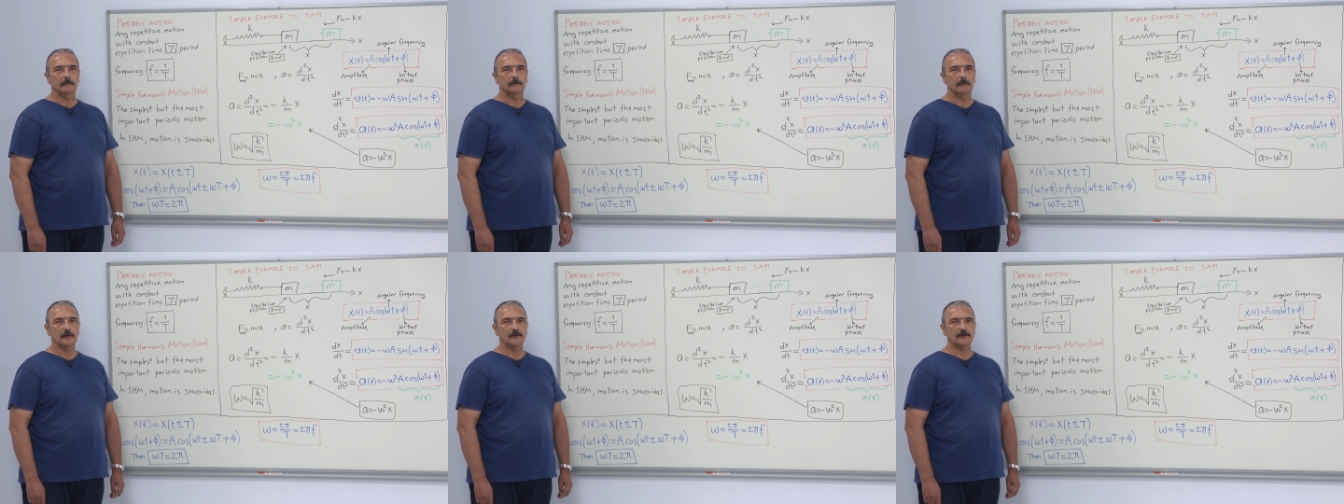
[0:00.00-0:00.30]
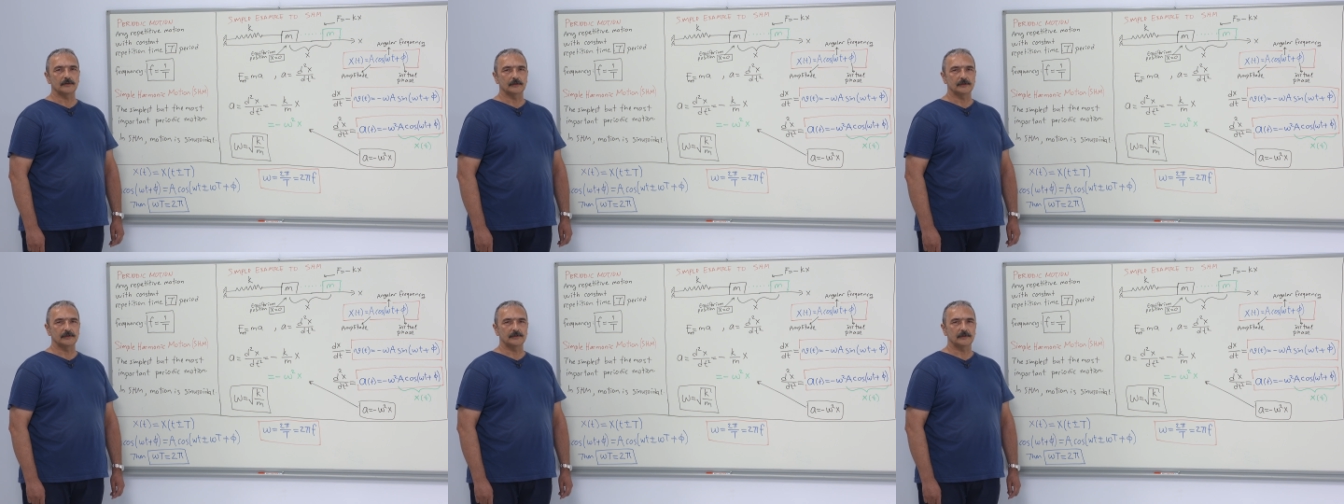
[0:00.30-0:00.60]

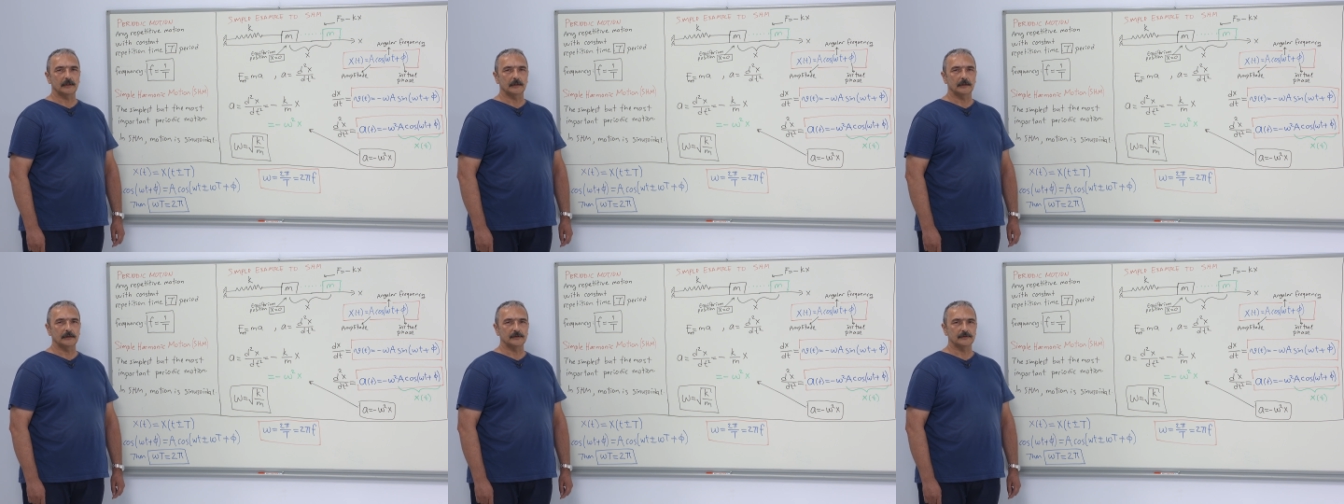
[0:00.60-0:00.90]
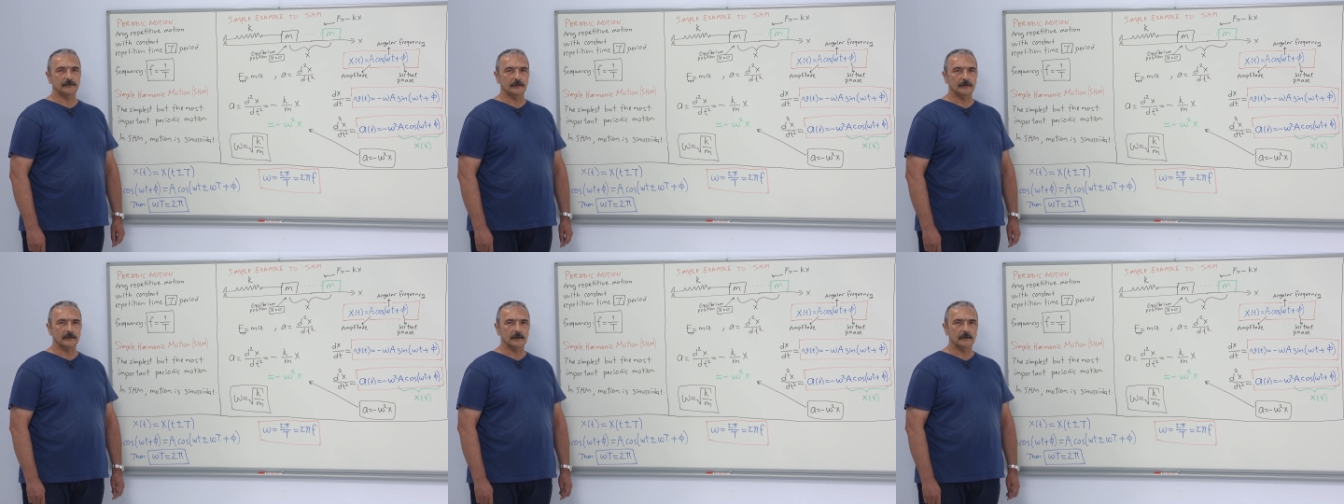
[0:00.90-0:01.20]
motion is
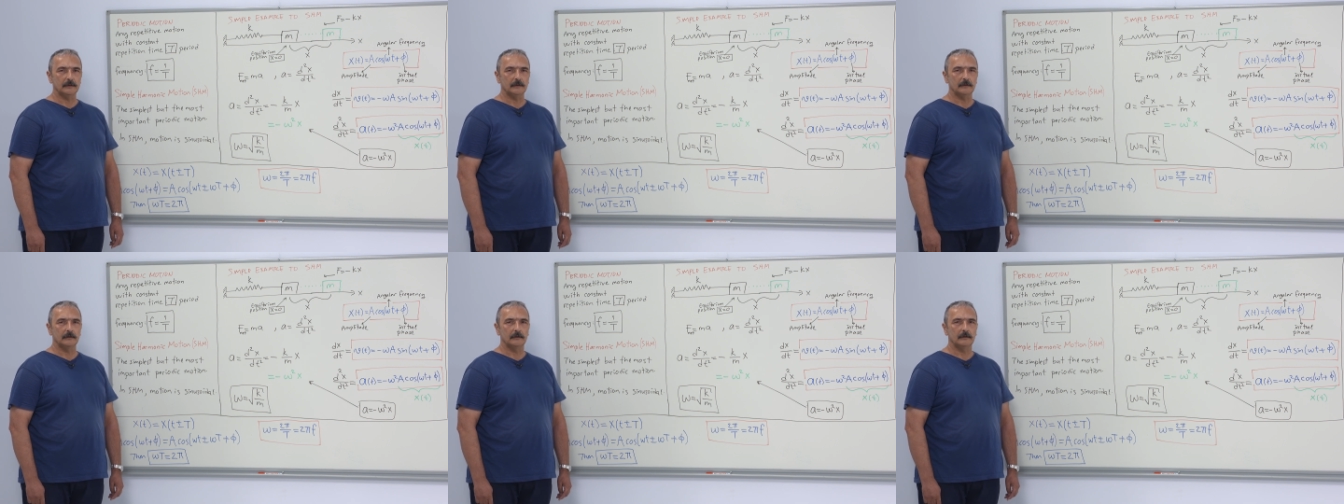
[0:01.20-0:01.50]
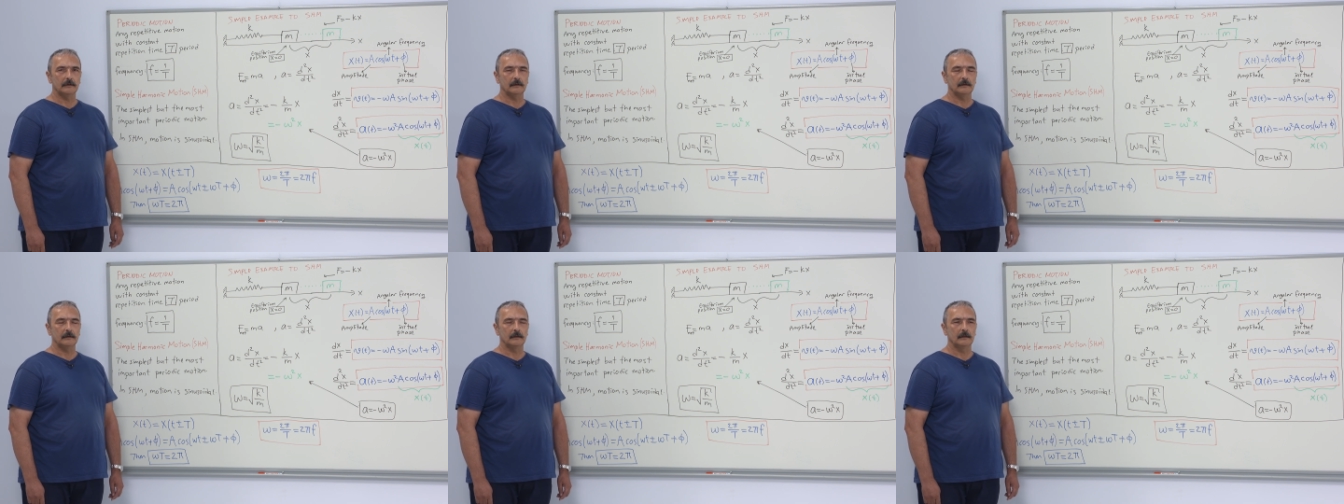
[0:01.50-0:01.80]
sinusoidal.
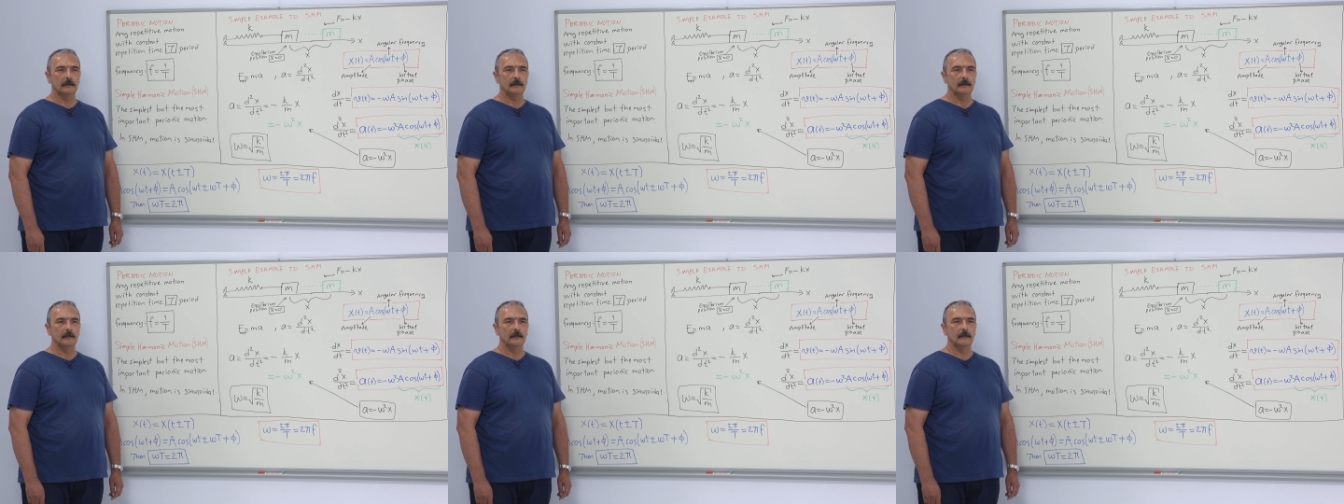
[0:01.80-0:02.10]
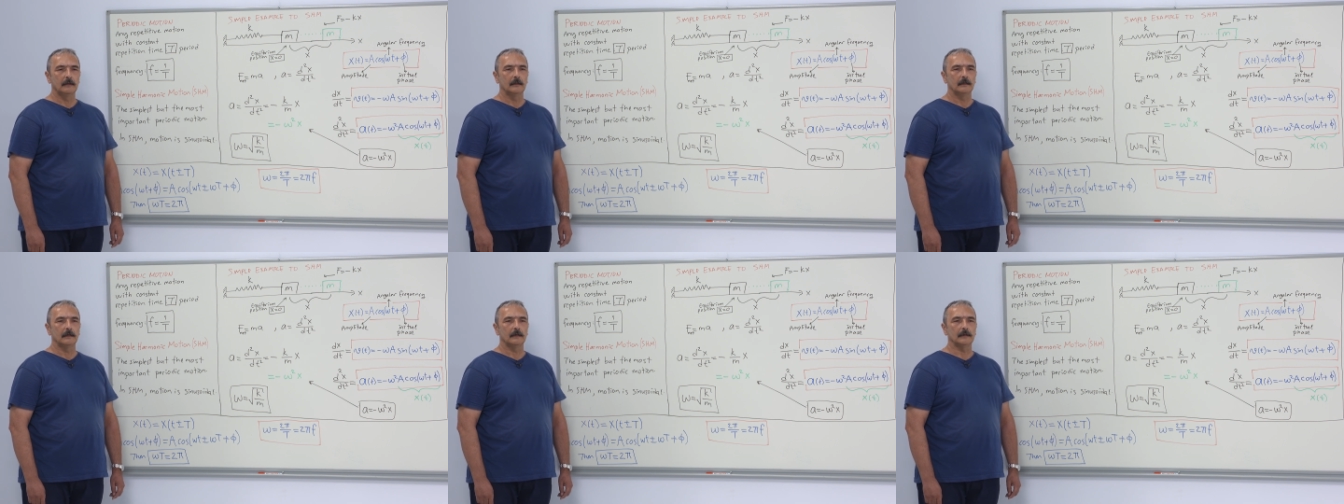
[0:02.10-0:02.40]

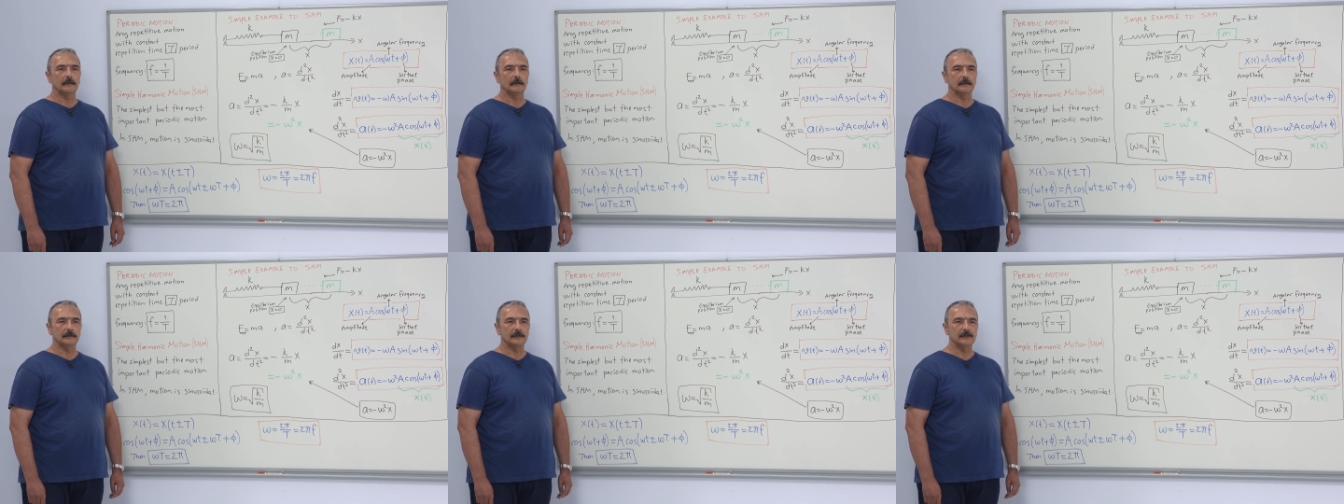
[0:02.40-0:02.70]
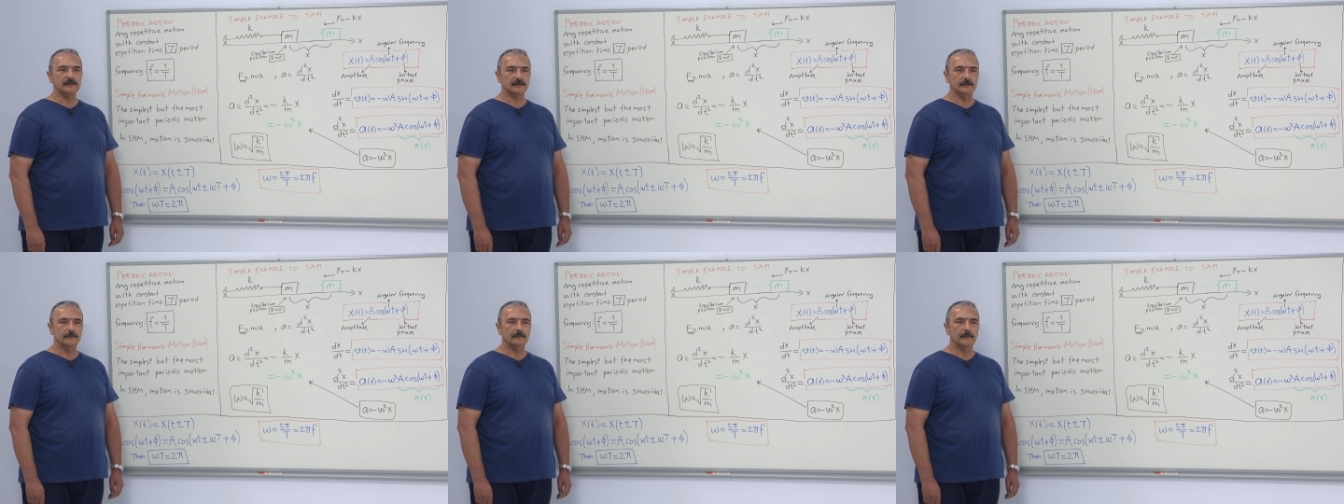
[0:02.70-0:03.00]
Uh, its